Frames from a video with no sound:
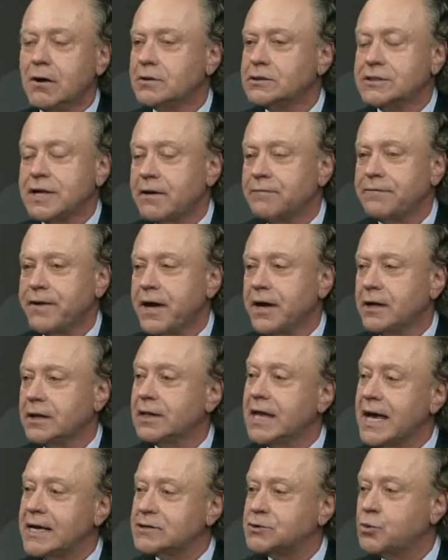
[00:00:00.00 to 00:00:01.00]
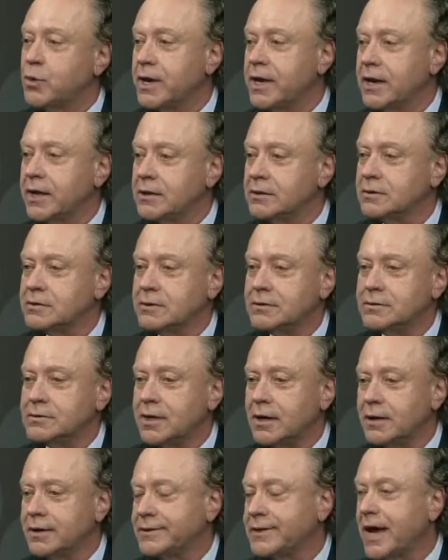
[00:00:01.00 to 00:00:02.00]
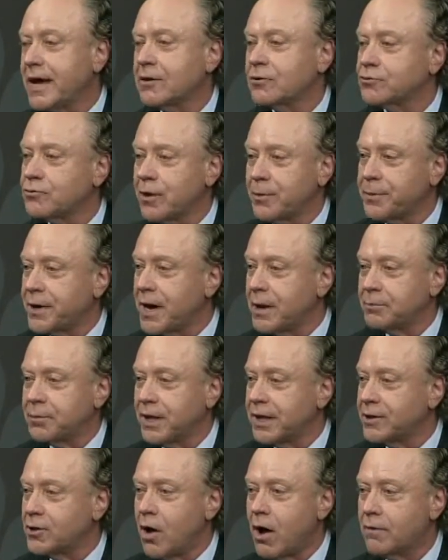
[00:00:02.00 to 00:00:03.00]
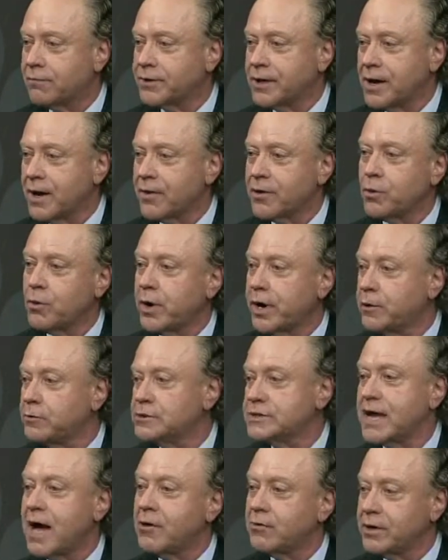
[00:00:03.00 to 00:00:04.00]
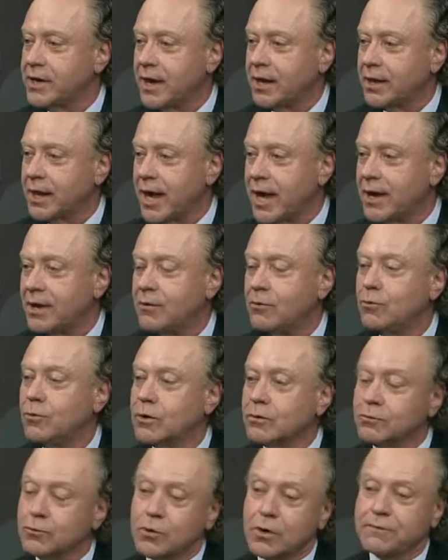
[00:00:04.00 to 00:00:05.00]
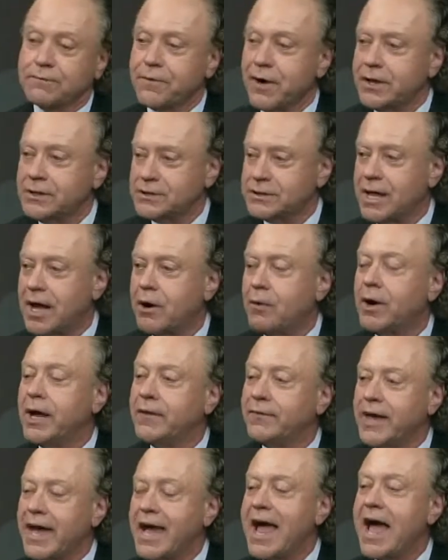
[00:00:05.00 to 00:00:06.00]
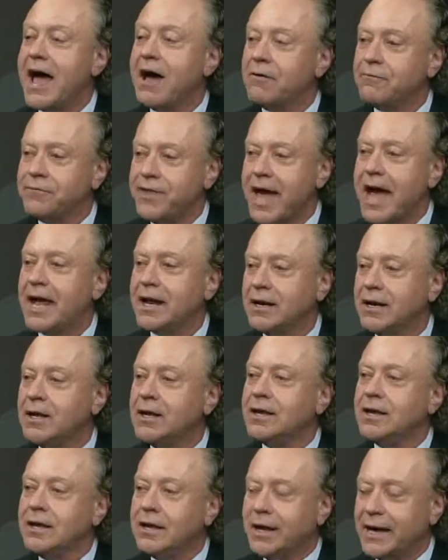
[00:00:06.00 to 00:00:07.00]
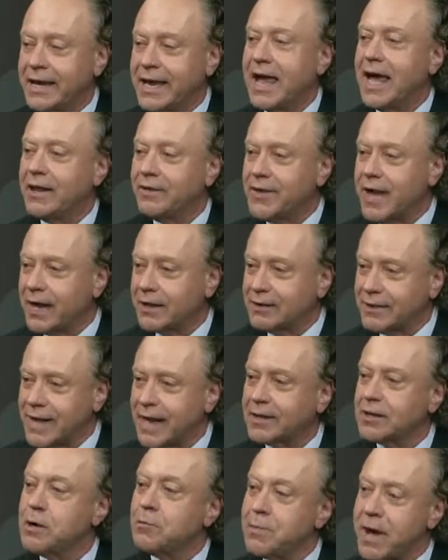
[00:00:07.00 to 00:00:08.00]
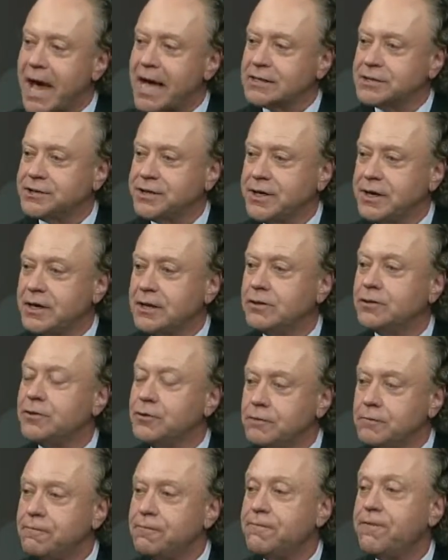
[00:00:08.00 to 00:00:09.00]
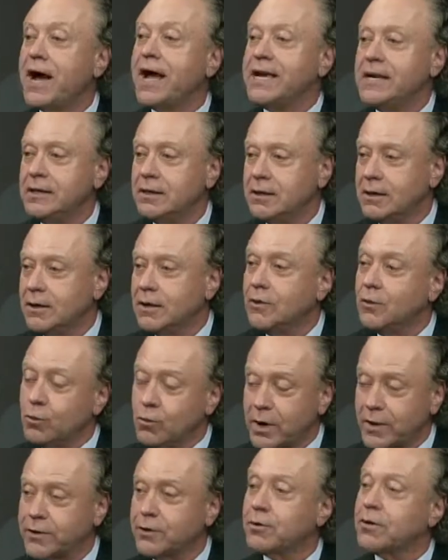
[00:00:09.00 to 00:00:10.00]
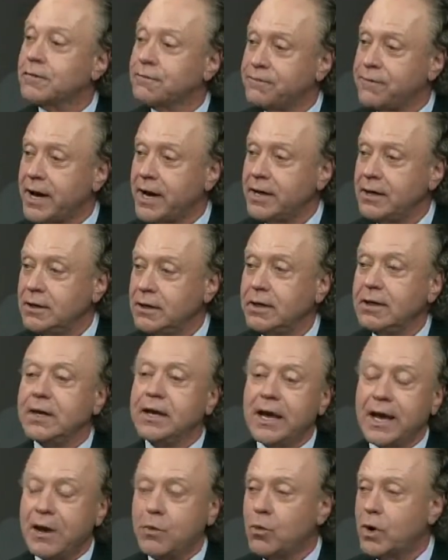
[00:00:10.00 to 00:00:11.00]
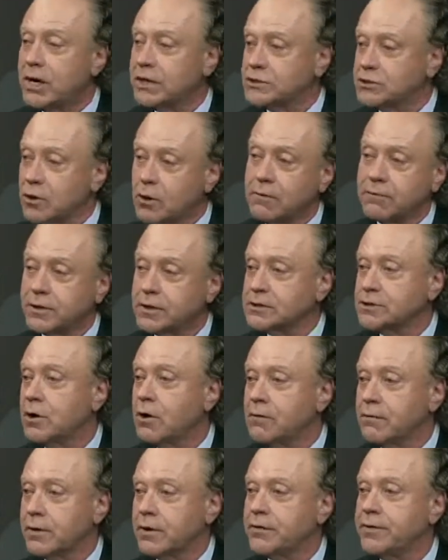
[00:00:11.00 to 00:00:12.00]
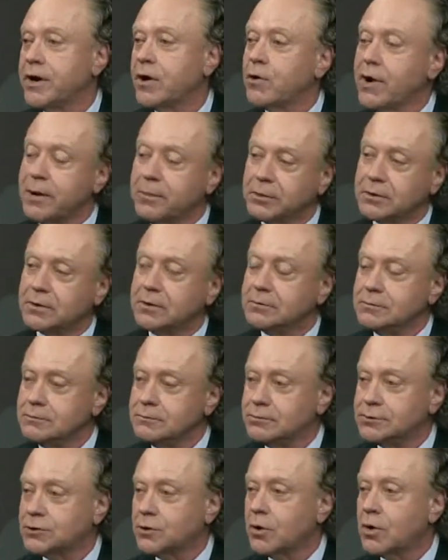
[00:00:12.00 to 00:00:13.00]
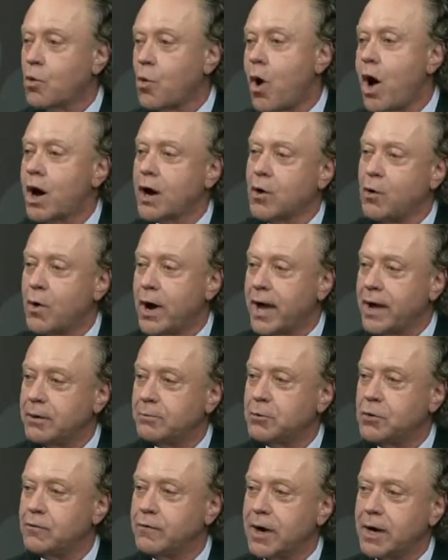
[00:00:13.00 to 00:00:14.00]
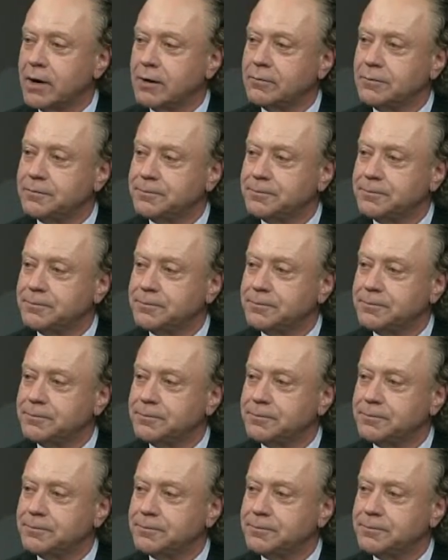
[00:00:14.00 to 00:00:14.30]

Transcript: No, it's not fake. And last weekend, Donald Trump and I played golf together when he was out in L.A. We're friends now, and they have that, again, that capacity to fight when they're in a fight. And when it's over, it's over. They're able to sort of walk away and move on.